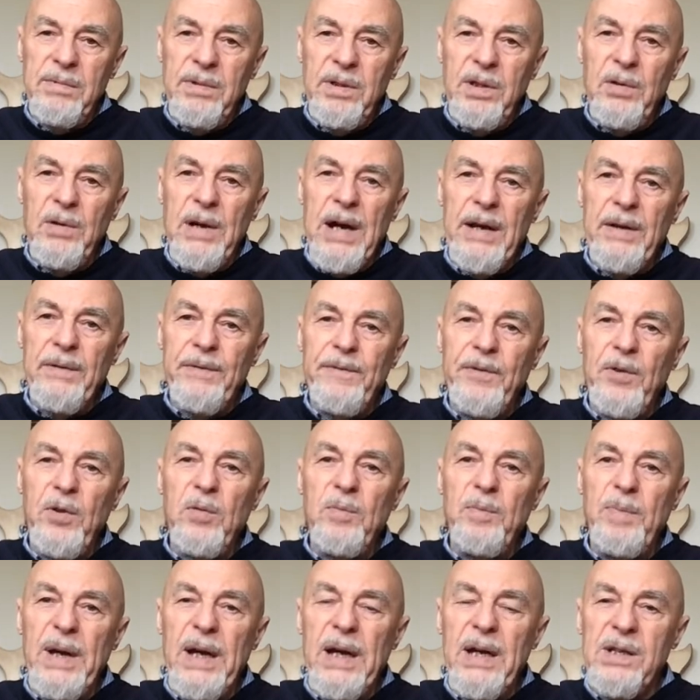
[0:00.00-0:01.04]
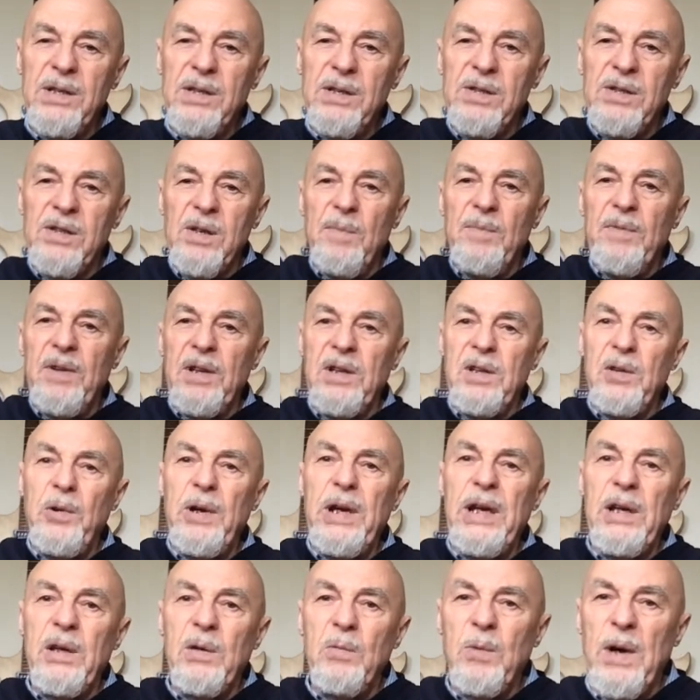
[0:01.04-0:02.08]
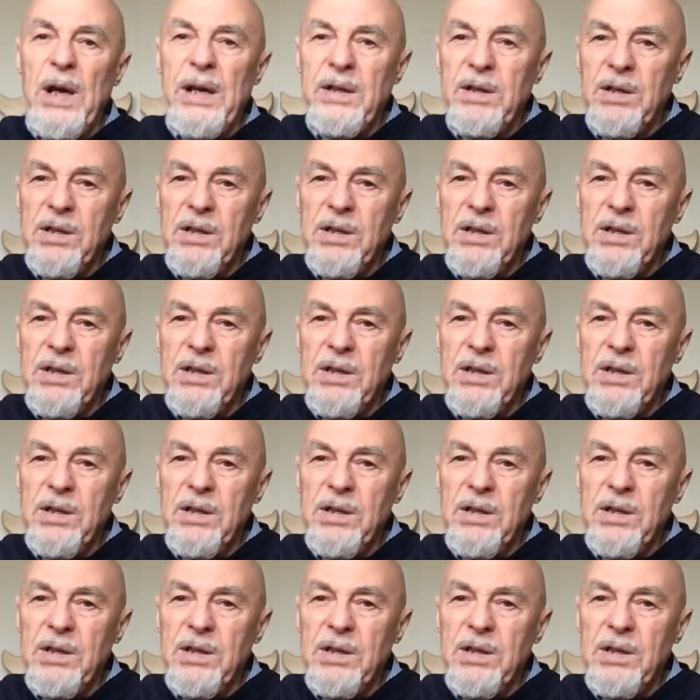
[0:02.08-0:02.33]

You had a few beers and something to eat and went